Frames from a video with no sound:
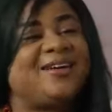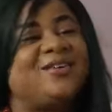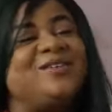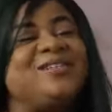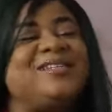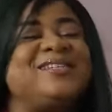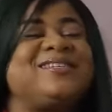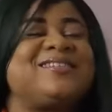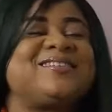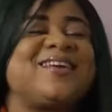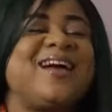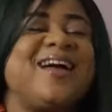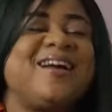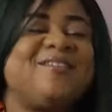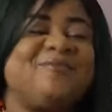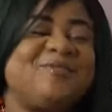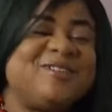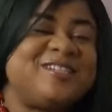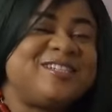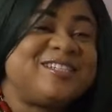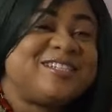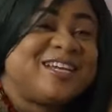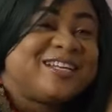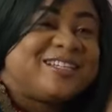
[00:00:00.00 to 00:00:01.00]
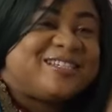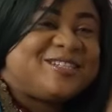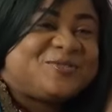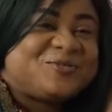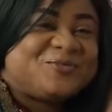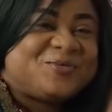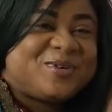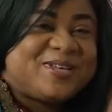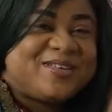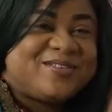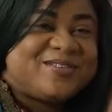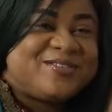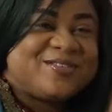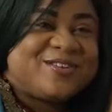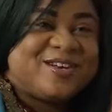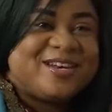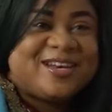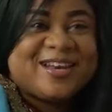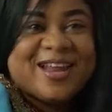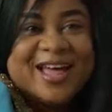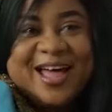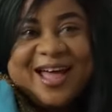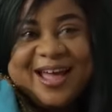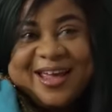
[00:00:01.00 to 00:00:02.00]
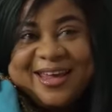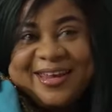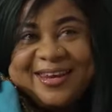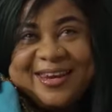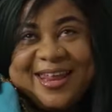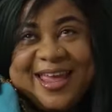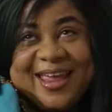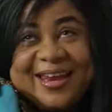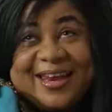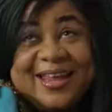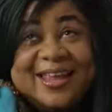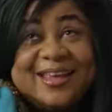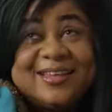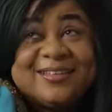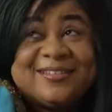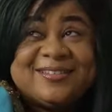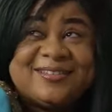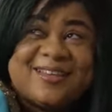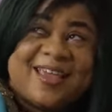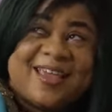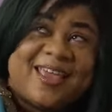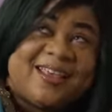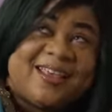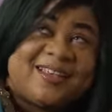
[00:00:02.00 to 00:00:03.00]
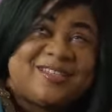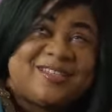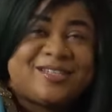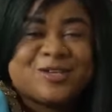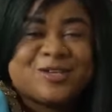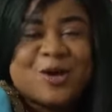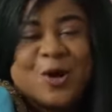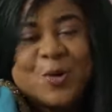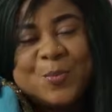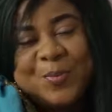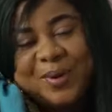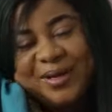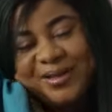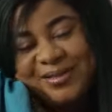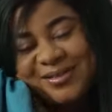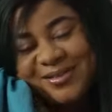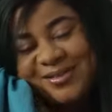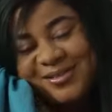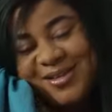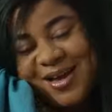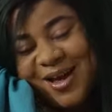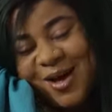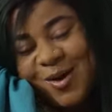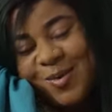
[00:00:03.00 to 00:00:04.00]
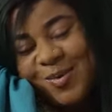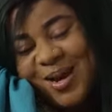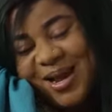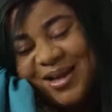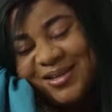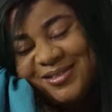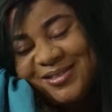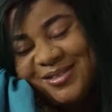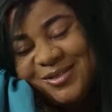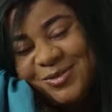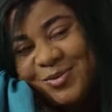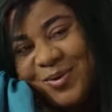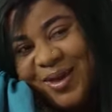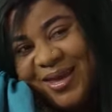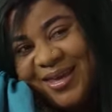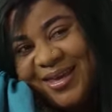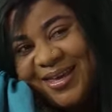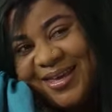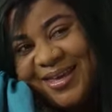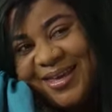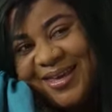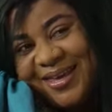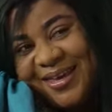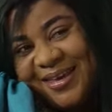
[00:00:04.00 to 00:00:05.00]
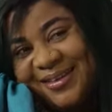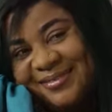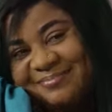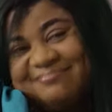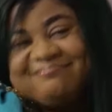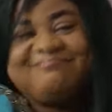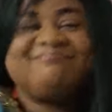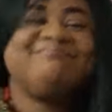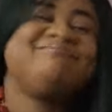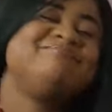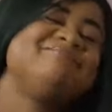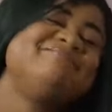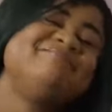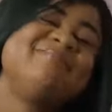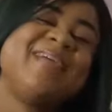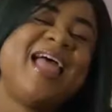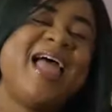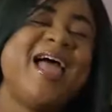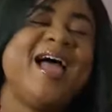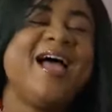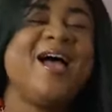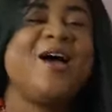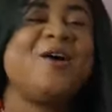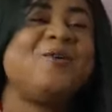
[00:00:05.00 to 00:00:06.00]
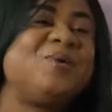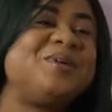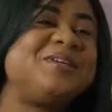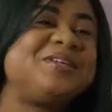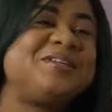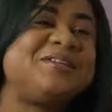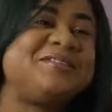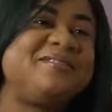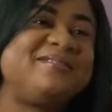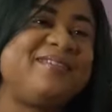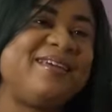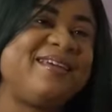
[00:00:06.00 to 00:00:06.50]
there is this guy I've been chatting with online and he says he's coming to town next week. What do you